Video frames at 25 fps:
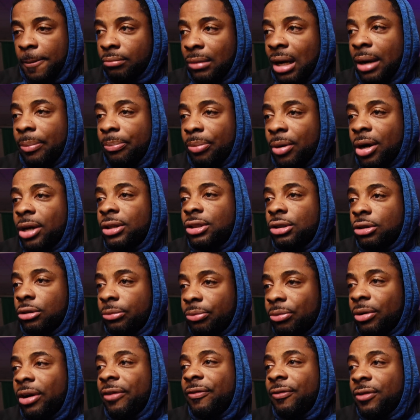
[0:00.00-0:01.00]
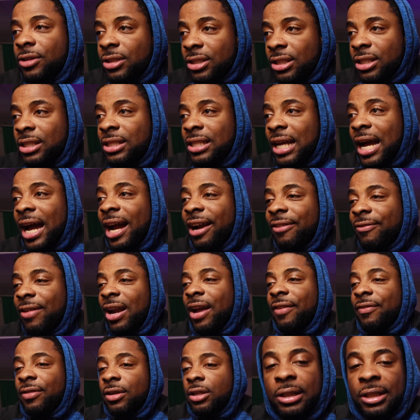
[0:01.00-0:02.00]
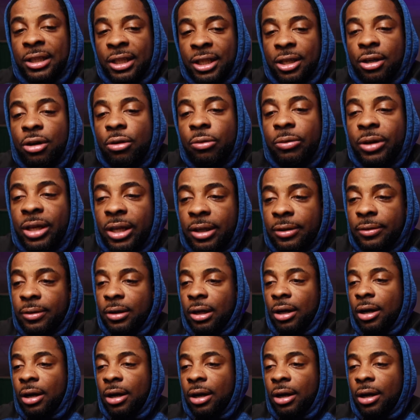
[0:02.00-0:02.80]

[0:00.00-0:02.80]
My personal preference is I'd rather deal with